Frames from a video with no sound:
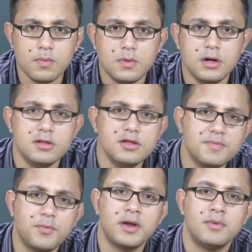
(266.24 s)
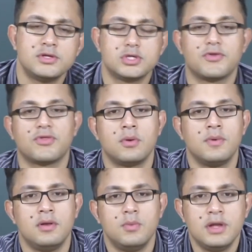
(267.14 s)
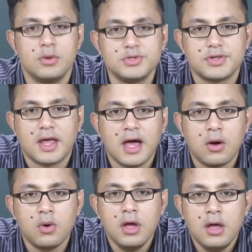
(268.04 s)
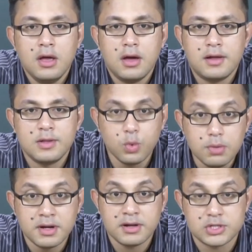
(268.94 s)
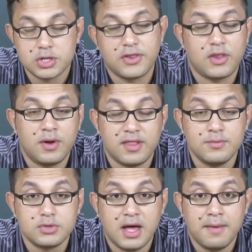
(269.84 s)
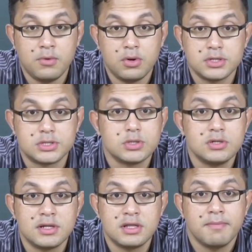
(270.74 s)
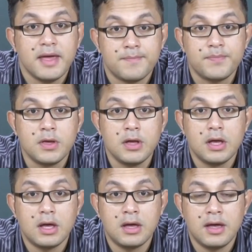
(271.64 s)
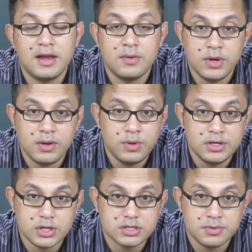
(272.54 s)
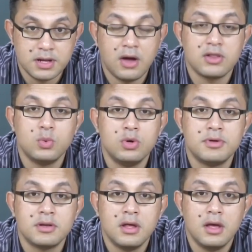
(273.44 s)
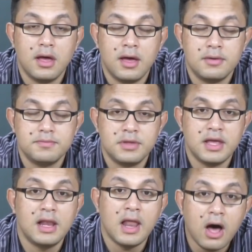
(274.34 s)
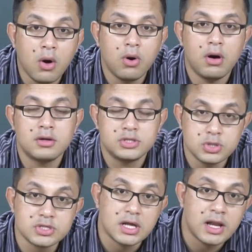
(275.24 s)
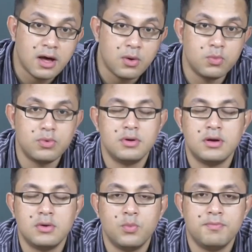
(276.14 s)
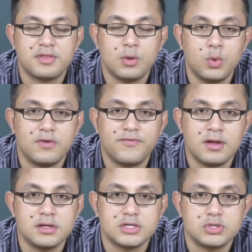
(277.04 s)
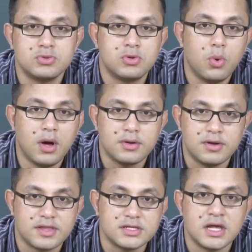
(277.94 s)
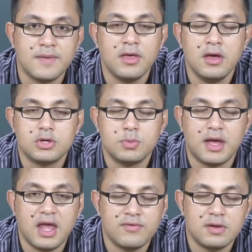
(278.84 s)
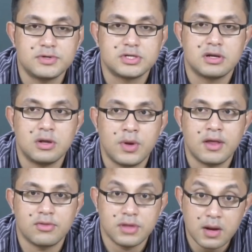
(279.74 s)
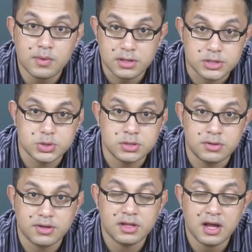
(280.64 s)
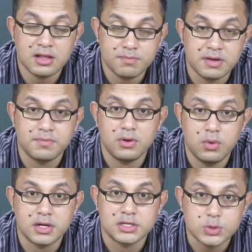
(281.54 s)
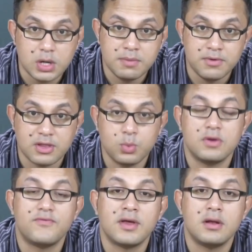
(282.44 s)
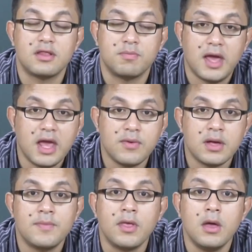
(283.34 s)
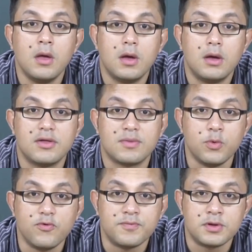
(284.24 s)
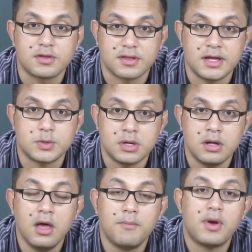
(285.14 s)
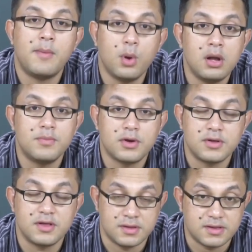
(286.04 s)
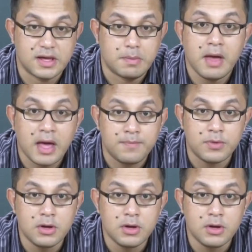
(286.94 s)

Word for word: And at this point in the short story, we, we notice how the woman in the short story seem to have more control than the men. Uh, and we, we talked about how the women, uh, they allow or don't allow uh, Mr. Woodfield to go out in the city to behave in a particular way. So they are in control. So they are the people who are controlling Mr. Woodfield, his behavior, his movements, etc., primarily because he's a sick man.